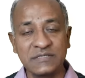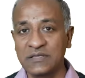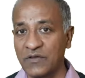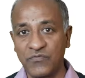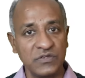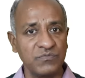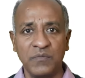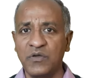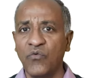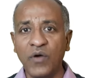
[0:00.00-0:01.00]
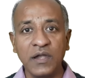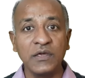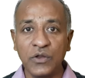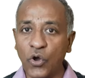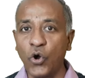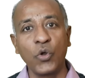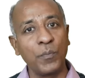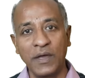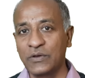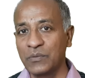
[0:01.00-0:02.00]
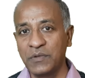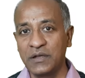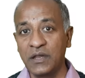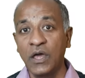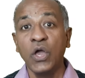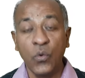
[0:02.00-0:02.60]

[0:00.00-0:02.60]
itself, which may be a vernier or micrometer.